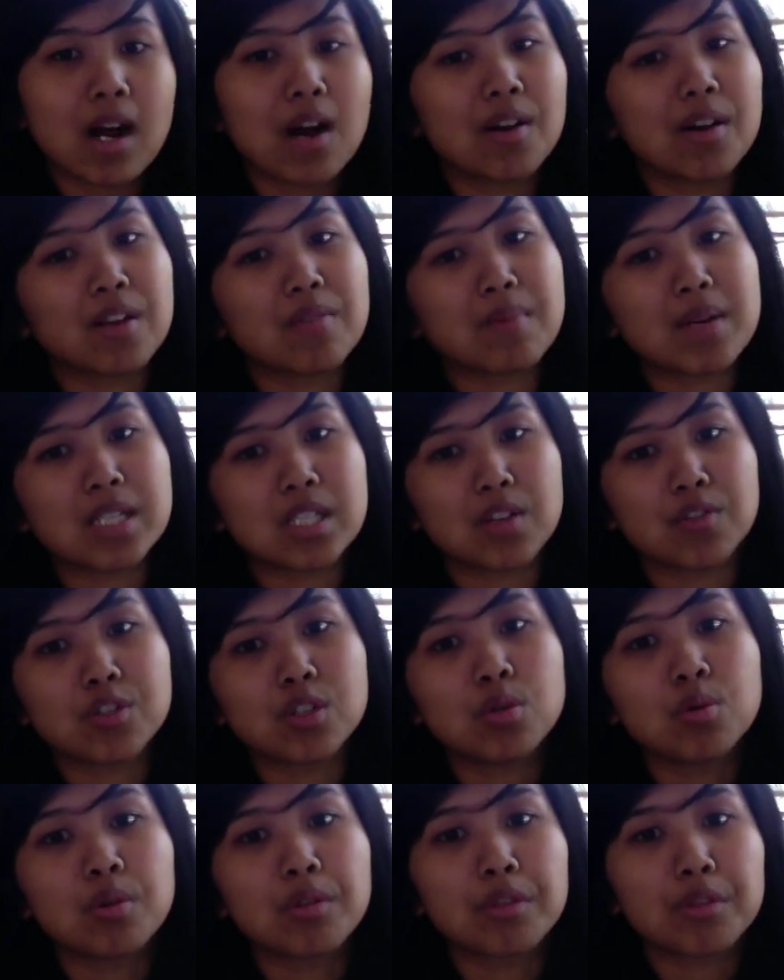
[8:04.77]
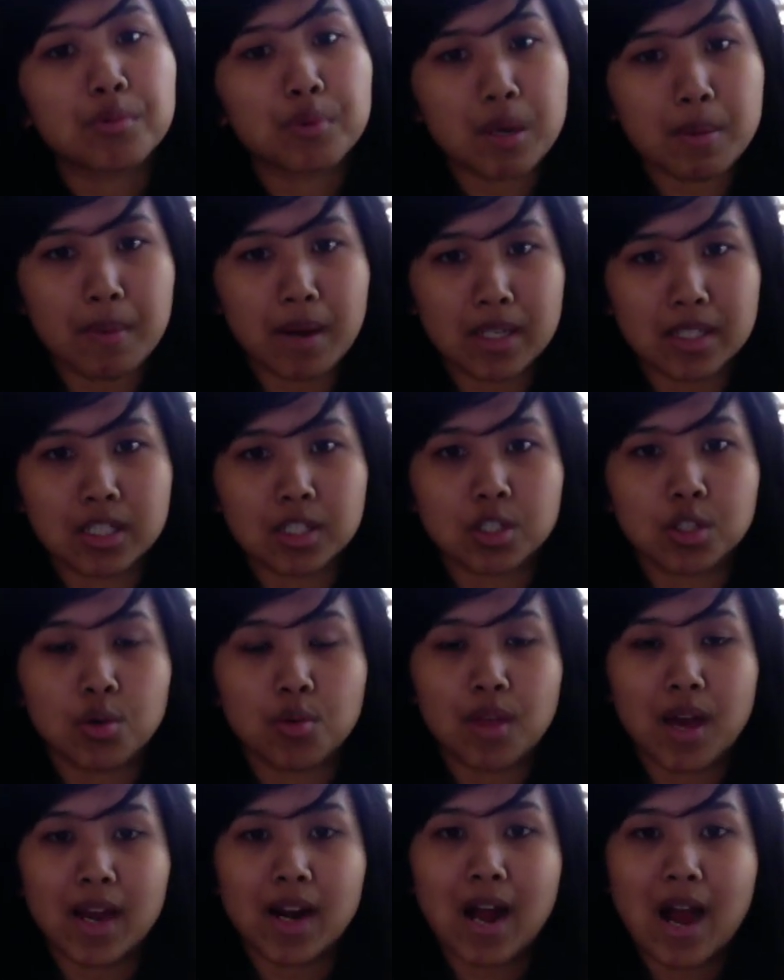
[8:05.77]
I'll give myself 2 to 3 months so
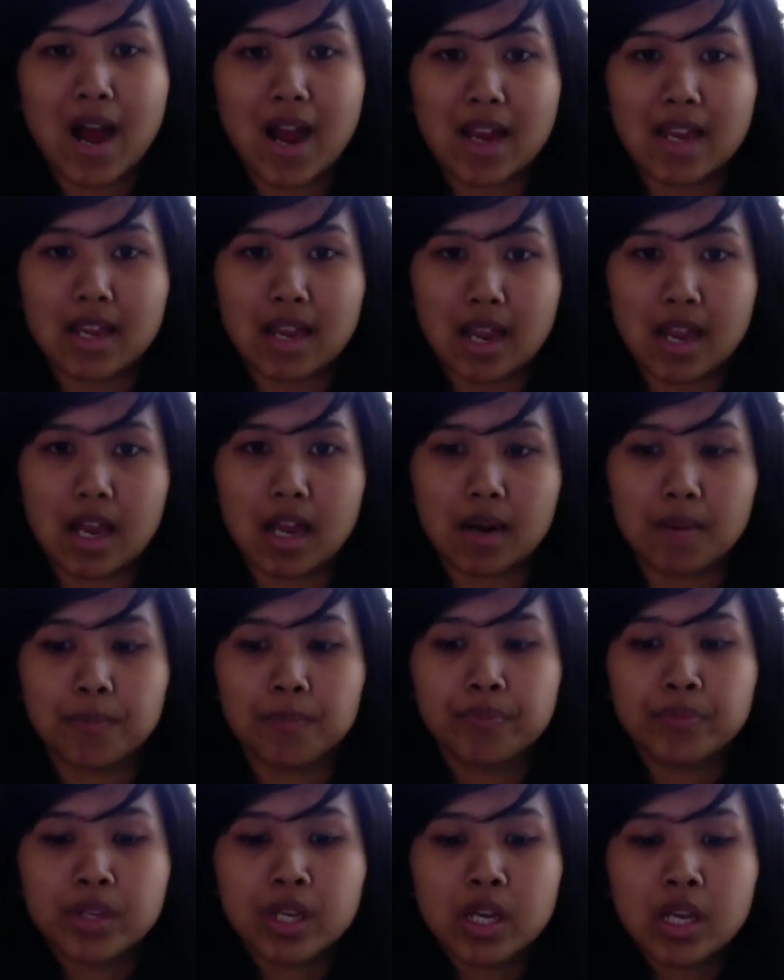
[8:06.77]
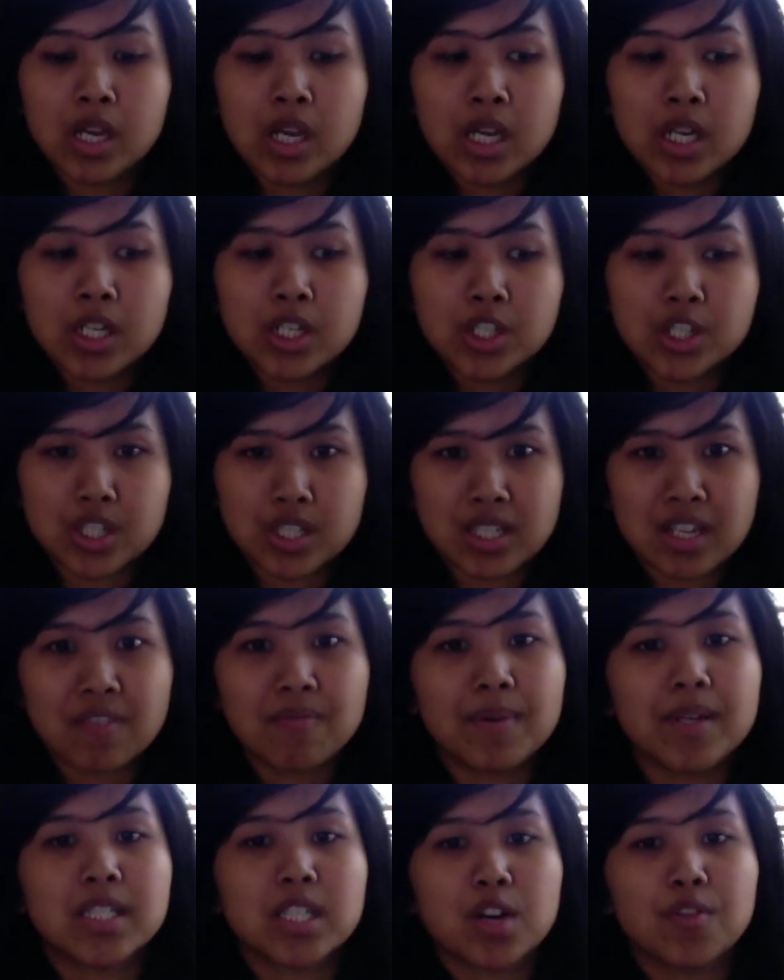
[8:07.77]
that I can just give
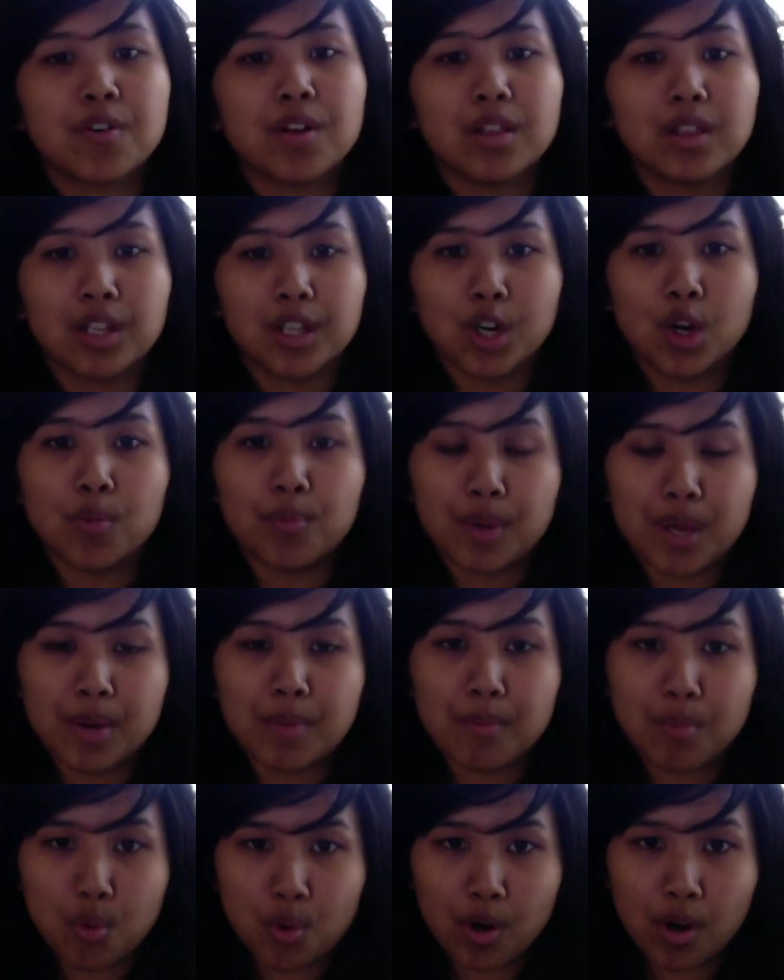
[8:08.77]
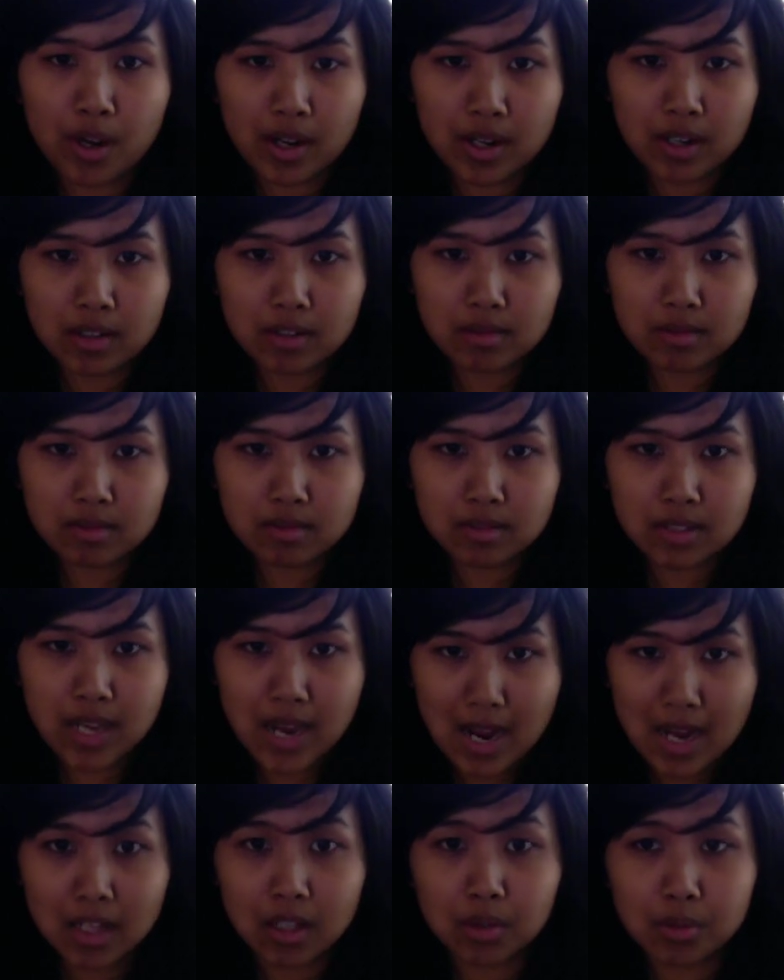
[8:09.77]
myself a little bit more
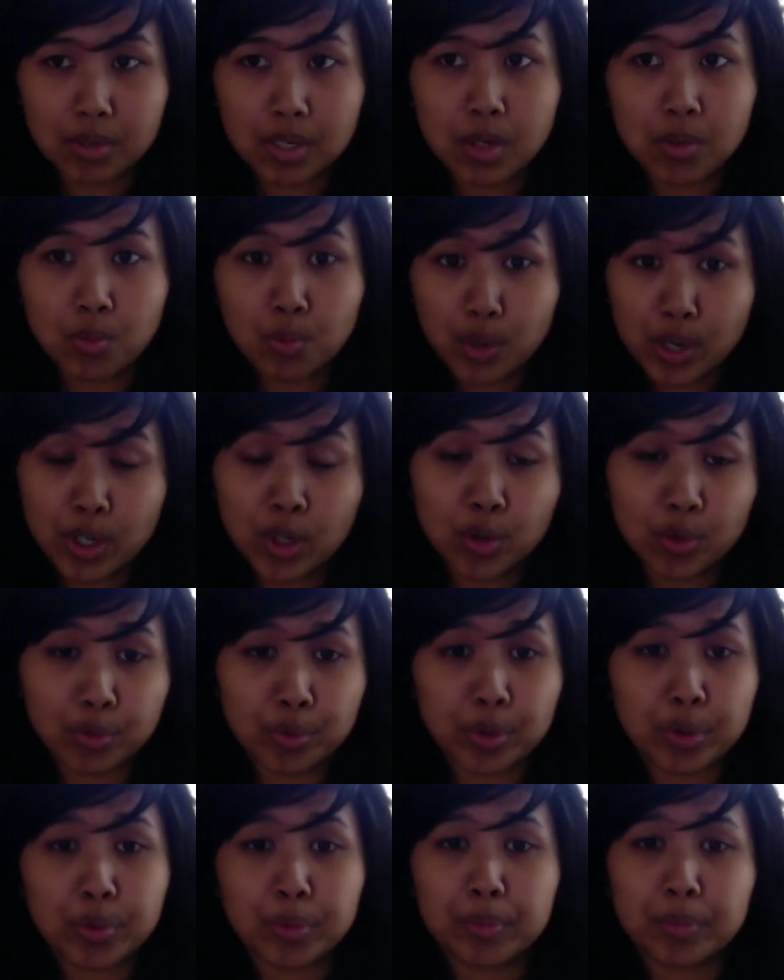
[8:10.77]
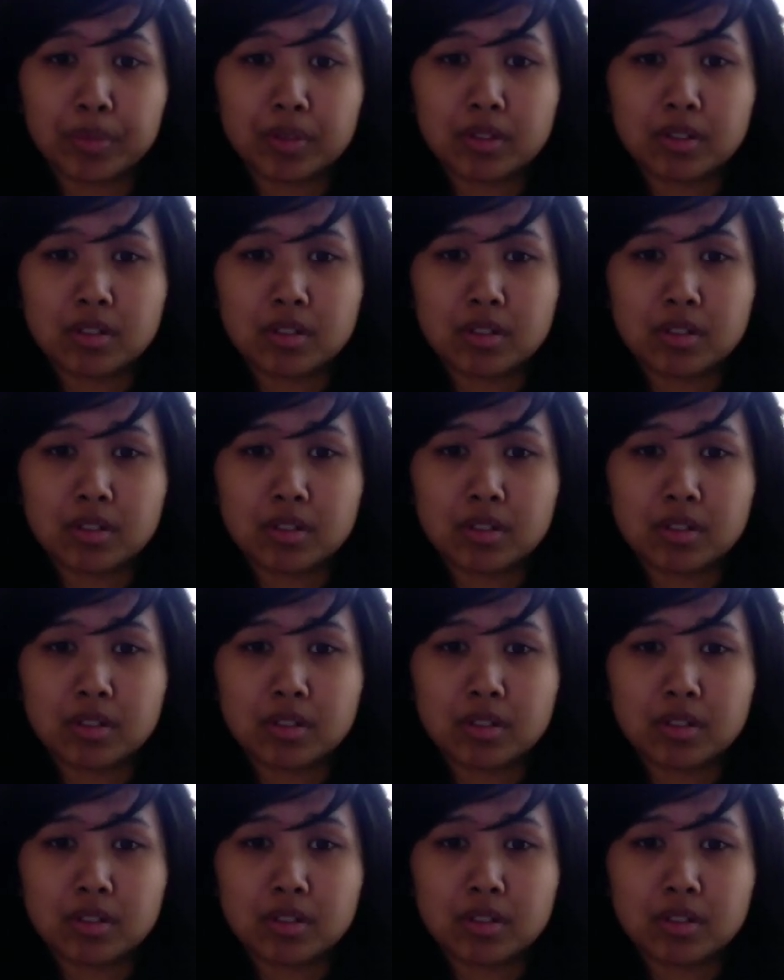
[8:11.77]
calorie wiggle room.